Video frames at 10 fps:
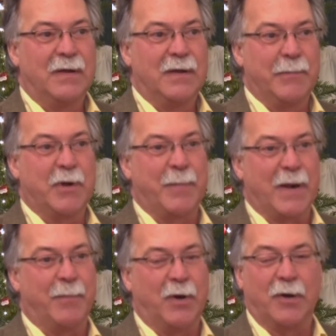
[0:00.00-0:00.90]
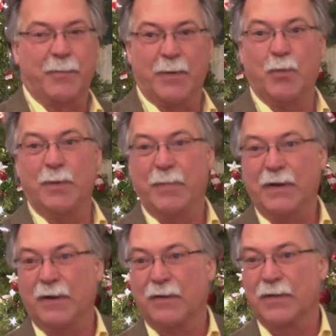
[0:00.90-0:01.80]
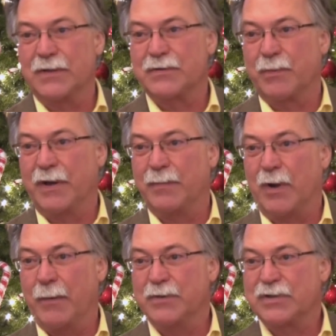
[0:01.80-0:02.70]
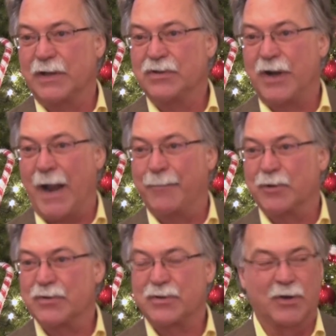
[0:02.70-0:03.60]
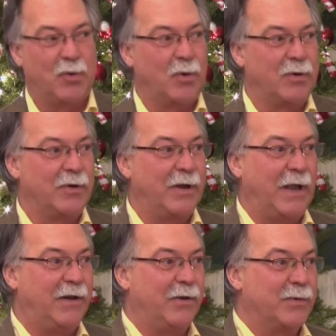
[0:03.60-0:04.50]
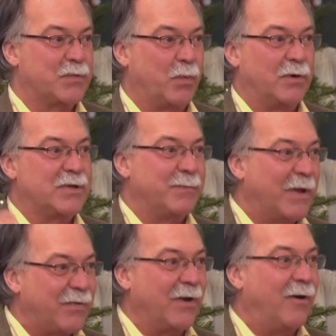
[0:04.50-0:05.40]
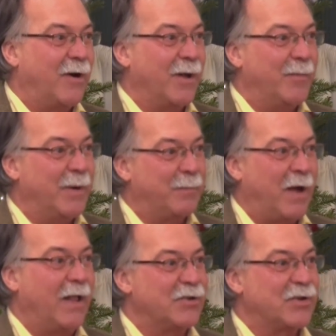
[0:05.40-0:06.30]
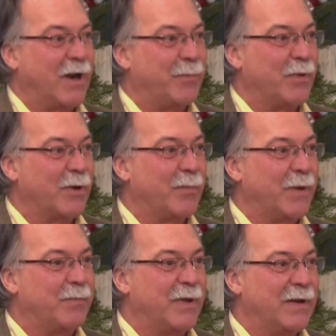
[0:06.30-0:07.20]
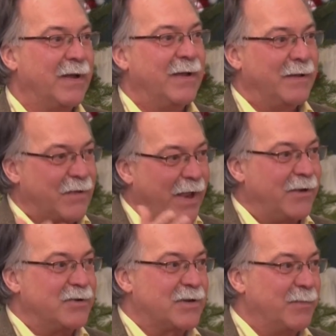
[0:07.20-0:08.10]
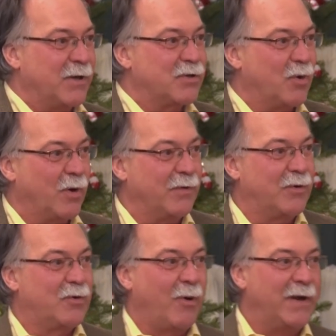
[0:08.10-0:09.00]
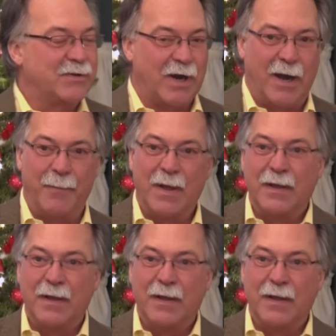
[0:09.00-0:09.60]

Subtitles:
it would have been a book, but it wouldn't be nearly as readable. I would send chapters to Gordon, and he'd do his wordsmithing on them and polish it up a little bit. But thank you so much, Gordon. Great job.